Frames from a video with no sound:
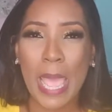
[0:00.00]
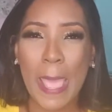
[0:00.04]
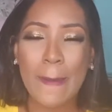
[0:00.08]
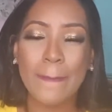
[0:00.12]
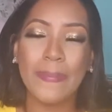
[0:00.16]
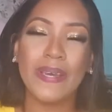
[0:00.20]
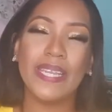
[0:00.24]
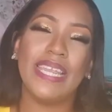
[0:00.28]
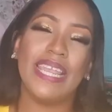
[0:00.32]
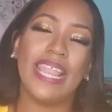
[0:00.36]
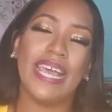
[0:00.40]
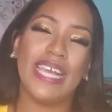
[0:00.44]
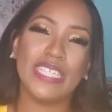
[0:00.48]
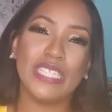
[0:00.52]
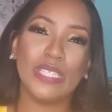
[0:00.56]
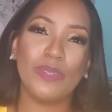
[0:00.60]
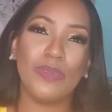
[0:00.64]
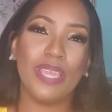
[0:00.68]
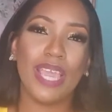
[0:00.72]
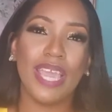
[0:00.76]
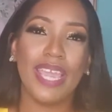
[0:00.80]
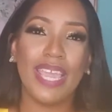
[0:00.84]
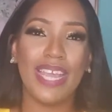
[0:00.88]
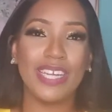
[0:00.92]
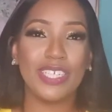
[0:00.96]
But last
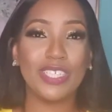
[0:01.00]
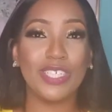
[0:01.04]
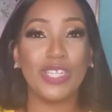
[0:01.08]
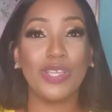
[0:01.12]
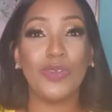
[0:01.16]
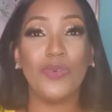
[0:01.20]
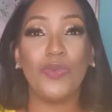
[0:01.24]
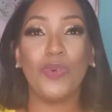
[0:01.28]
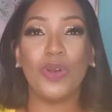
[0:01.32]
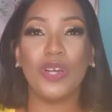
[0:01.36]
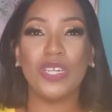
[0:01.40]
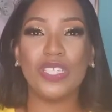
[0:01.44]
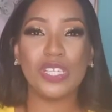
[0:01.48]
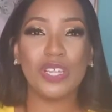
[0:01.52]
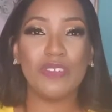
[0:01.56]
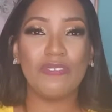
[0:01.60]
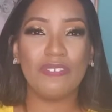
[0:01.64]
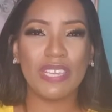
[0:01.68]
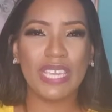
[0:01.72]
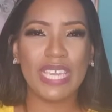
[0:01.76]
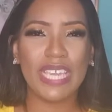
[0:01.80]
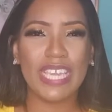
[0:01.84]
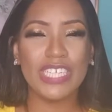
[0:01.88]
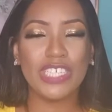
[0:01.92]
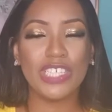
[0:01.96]
week I actually was on
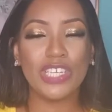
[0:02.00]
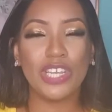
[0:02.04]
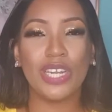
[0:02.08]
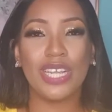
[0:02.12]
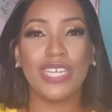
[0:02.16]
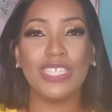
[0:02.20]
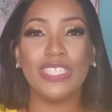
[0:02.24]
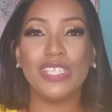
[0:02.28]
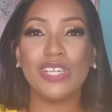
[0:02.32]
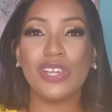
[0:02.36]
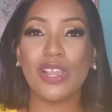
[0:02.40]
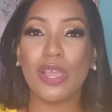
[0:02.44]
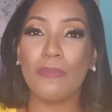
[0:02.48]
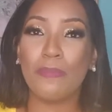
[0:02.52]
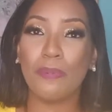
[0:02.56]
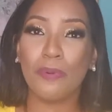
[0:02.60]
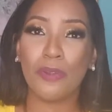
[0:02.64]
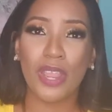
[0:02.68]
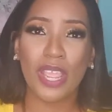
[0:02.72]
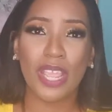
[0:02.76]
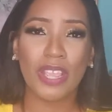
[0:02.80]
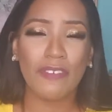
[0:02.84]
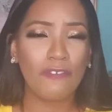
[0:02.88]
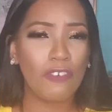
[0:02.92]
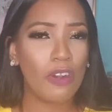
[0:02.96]
vacation. I took a
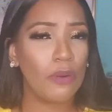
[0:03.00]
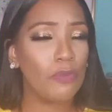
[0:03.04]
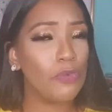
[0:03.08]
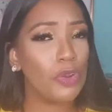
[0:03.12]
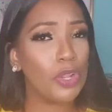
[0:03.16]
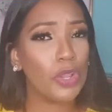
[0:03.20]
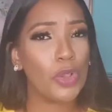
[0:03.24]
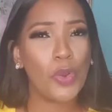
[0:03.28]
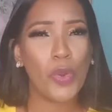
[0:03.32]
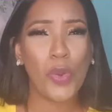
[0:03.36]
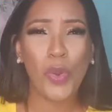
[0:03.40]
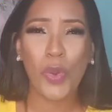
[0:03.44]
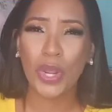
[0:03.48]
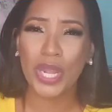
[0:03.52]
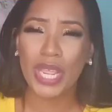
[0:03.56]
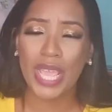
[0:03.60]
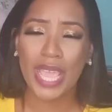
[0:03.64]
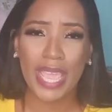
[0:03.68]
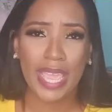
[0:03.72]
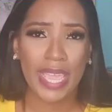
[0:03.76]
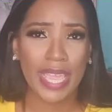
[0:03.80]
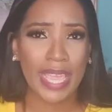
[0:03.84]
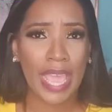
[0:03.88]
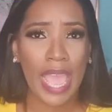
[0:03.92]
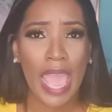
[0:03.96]
break from
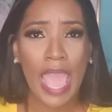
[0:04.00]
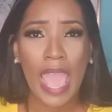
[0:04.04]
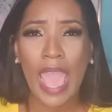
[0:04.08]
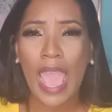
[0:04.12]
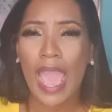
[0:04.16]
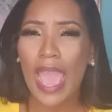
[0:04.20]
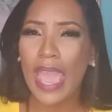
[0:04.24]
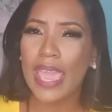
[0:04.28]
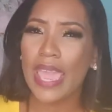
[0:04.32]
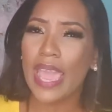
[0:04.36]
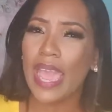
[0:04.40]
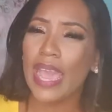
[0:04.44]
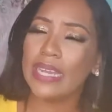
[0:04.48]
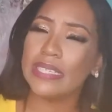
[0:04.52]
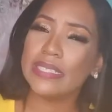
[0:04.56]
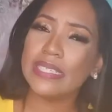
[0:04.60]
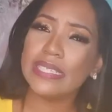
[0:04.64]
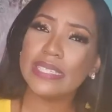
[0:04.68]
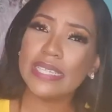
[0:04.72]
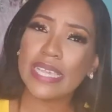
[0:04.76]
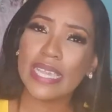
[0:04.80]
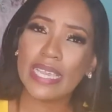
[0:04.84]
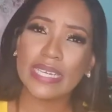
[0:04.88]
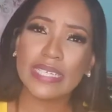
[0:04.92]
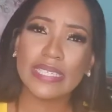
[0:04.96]
recording. I had to
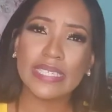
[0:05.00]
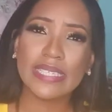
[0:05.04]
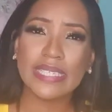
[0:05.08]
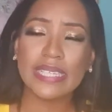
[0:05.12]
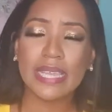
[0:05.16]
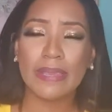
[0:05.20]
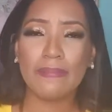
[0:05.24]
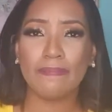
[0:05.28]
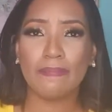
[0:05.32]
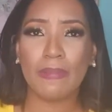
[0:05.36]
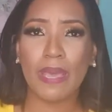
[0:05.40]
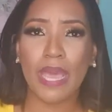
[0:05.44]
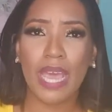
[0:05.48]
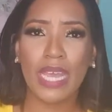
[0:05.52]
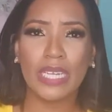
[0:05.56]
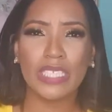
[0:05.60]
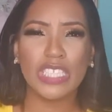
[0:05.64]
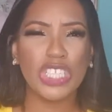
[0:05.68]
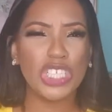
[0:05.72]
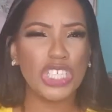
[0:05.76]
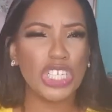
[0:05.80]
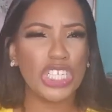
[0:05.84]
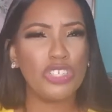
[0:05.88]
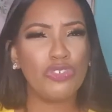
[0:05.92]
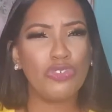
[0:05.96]
take a step back to
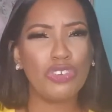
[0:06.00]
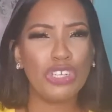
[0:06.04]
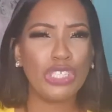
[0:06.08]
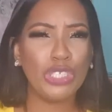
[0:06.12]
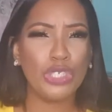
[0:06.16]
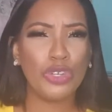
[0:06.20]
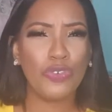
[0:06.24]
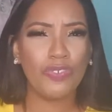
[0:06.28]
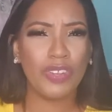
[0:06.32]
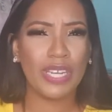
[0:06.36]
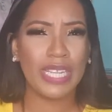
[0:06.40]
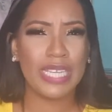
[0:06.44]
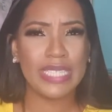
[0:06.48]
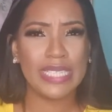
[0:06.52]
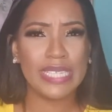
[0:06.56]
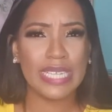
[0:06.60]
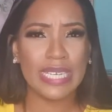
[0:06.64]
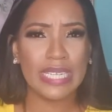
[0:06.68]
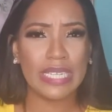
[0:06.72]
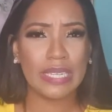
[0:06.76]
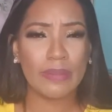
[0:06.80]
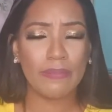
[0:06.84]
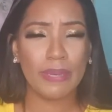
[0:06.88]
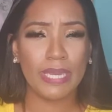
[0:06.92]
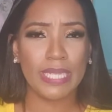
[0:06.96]
just rejuvenate a
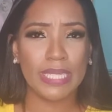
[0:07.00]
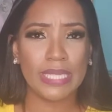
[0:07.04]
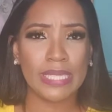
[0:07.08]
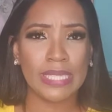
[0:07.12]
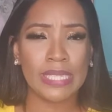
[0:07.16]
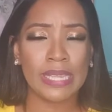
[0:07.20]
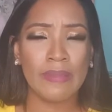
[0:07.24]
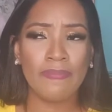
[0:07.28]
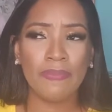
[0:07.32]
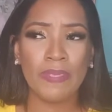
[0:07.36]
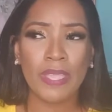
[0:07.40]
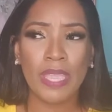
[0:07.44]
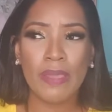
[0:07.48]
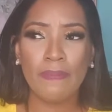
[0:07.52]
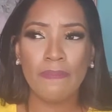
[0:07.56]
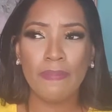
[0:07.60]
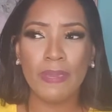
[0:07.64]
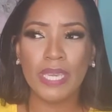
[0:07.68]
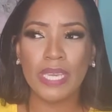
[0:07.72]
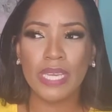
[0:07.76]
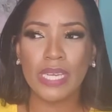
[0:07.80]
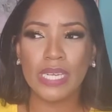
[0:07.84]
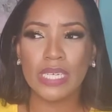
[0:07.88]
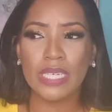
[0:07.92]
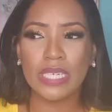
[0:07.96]
little bit,
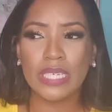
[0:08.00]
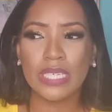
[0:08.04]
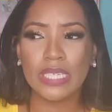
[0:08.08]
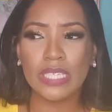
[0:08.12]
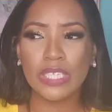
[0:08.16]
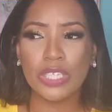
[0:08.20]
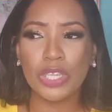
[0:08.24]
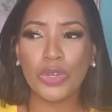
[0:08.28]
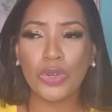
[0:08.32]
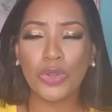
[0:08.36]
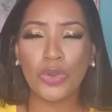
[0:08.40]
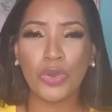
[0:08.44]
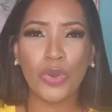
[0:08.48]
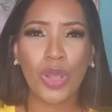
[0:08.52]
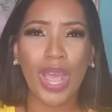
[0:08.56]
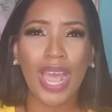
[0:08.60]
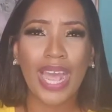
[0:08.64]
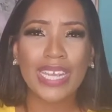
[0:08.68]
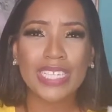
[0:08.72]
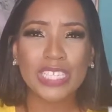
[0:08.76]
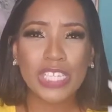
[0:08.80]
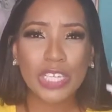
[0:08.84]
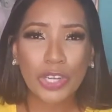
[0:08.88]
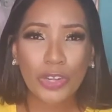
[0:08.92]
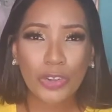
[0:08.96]
because you know,
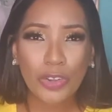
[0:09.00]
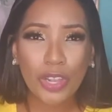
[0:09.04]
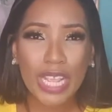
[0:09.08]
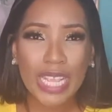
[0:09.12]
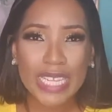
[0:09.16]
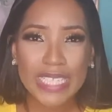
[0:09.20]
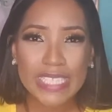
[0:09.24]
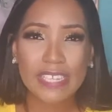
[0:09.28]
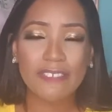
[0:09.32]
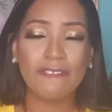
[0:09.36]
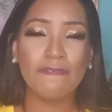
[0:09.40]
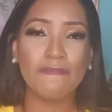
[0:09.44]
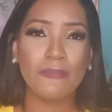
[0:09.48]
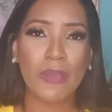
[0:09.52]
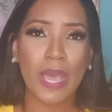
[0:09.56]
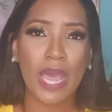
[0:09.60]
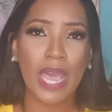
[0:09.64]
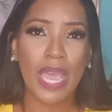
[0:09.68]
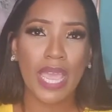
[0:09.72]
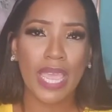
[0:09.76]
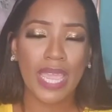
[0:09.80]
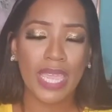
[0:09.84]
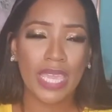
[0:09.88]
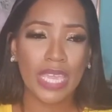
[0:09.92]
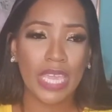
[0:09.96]
as a creative
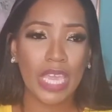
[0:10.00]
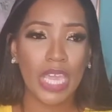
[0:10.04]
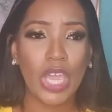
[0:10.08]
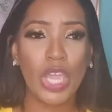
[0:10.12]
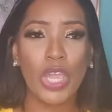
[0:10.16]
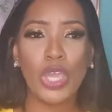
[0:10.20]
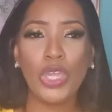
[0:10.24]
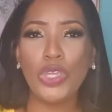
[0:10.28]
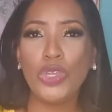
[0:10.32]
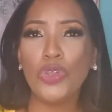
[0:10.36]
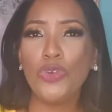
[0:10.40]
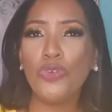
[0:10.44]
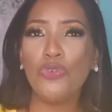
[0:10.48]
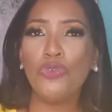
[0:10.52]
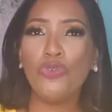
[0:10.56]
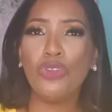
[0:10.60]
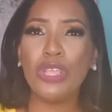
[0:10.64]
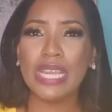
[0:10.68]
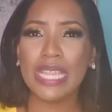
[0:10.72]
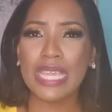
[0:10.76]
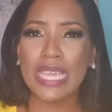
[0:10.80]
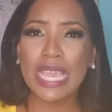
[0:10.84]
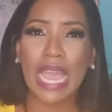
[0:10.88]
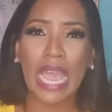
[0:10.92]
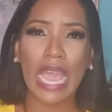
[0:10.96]
mind, you
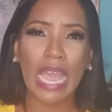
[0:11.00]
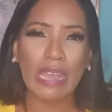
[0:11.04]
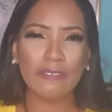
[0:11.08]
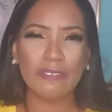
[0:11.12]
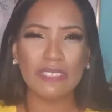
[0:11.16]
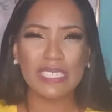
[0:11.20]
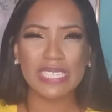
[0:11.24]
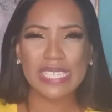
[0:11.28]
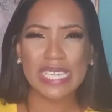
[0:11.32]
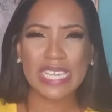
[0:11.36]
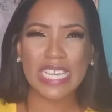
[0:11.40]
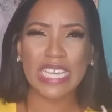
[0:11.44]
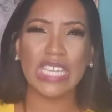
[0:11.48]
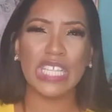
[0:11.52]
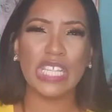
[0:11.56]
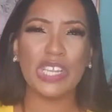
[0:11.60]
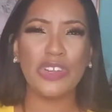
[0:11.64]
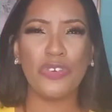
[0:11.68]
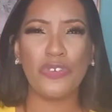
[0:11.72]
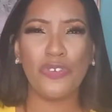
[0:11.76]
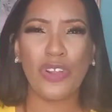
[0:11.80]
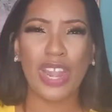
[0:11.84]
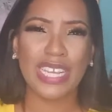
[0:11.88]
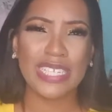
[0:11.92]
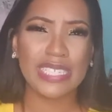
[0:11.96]
really have to take a little
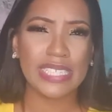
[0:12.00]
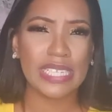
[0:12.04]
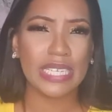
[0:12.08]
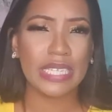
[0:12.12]
rest, a